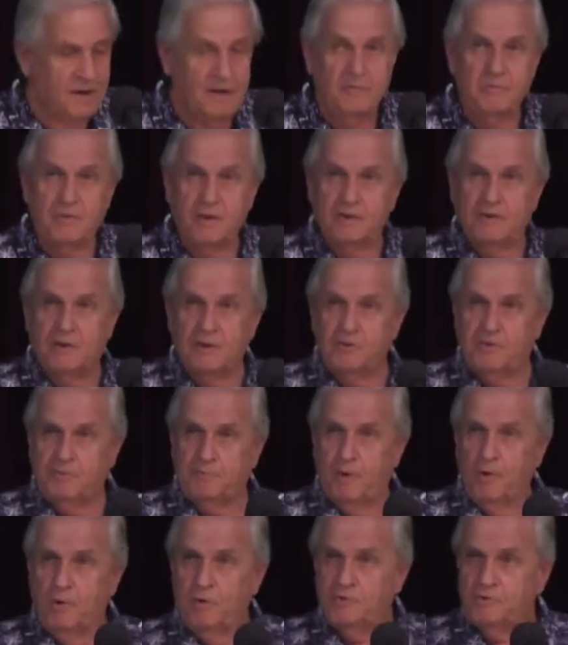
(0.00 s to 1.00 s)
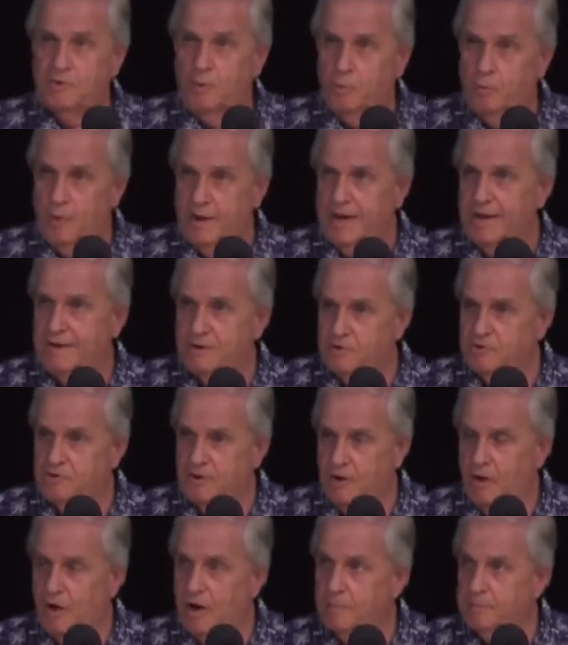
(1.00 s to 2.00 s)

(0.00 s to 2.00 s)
that this spiritual wickedness in high